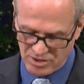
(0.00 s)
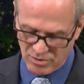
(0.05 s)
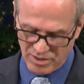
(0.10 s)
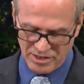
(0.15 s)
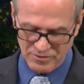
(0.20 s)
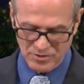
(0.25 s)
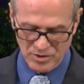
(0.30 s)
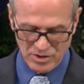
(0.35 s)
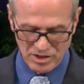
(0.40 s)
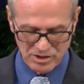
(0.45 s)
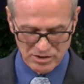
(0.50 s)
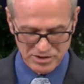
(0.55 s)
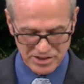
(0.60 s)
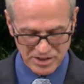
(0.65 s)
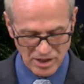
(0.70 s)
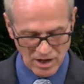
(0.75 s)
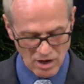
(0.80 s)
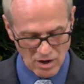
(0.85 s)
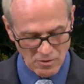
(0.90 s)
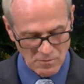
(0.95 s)
quite a few years
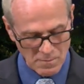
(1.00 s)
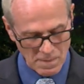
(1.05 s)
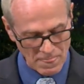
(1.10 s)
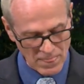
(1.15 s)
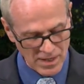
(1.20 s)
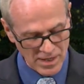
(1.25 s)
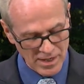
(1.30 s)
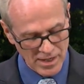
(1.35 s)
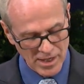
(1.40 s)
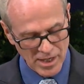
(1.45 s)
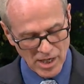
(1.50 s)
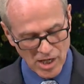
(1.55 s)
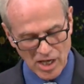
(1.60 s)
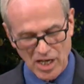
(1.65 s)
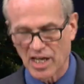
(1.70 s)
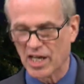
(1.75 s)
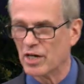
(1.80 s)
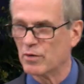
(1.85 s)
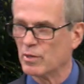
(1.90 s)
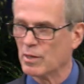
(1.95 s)
ago,
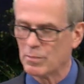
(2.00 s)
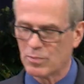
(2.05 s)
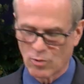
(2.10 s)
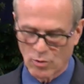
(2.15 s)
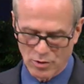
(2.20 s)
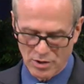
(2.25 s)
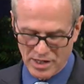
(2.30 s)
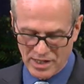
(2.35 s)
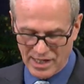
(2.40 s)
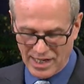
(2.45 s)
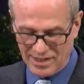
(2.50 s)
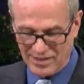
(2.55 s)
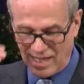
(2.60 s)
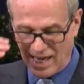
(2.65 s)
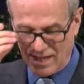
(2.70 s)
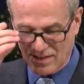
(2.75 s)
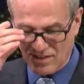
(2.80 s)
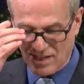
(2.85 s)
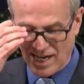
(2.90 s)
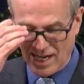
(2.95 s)
and it reported at
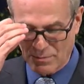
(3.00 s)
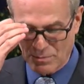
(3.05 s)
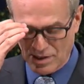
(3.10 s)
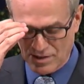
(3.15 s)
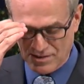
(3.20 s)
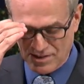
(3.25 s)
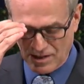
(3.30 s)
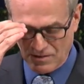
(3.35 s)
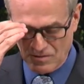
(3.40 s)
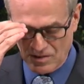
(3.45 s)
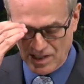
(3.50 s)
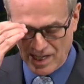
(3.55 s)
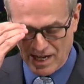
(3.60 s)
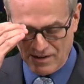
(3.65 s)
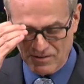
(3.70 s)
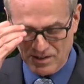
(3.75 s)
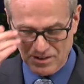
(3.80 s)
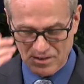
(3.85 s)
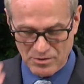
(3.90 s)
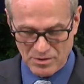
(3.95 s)
that time that Seventh day
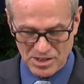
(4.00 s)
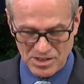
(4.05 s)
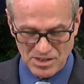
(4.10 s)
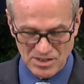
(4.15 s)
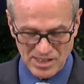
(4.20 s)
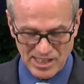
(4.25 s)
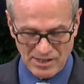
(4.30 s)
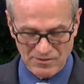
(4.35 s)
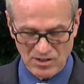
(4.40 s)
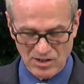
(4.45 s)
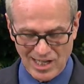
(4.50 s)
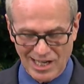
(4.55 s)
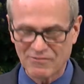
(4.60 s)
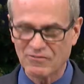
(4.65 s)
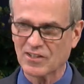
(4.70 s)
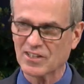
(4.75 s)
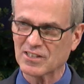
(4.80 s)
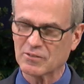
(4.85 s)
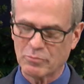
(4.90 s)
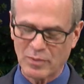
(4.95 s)
Adventist Christians have a life
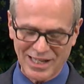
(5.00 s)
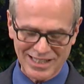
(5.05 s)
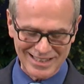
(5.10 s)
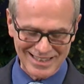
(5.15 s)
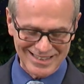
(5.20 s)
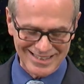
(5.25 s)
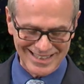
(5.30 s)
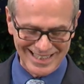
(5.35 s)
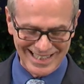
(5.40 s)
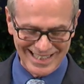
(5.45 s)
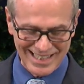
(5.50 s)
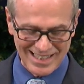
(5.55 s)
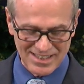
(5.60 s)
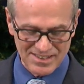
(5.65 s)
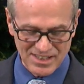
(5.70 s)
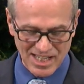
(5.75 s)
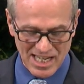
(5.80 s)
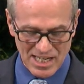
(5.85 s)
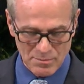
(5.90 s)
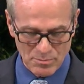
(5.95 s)
expectancy that
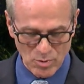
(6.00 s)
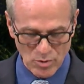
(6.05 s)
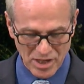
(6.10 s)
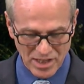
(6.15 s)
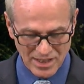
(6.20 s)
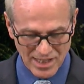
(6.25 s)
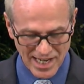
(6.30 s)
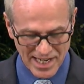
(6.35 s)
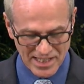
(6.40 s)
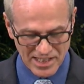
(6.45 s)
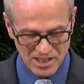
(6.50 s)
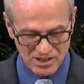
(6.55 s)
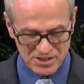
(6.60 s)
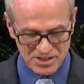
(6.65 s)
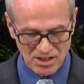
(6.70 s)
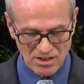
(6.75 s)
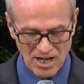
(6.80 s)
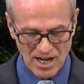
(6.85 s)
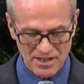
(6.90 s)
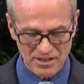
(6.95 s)
is 8.9 years
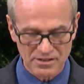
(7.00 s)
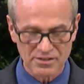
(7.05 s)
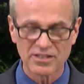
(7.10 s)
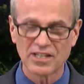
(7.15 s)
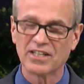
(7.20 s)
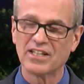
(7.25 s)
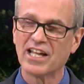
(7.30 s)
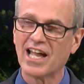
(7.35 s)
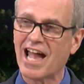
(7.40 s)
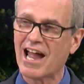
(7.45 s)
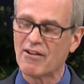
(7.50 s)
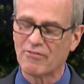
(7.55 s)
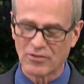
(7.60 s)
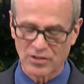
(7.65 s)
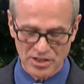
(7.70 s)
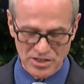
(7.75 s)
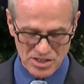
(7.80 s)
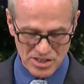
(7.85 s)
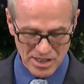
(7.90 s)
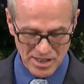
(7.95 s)
longer than the
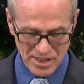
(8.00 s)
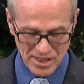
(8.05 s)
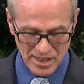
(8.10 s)
average.